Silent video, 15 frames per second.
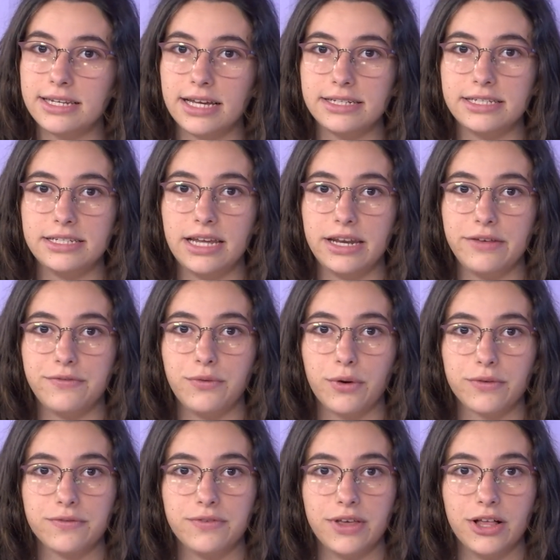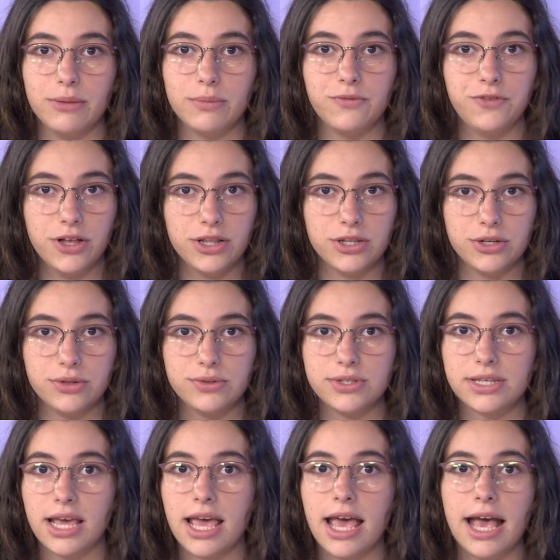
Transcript: 1984 film Footloose,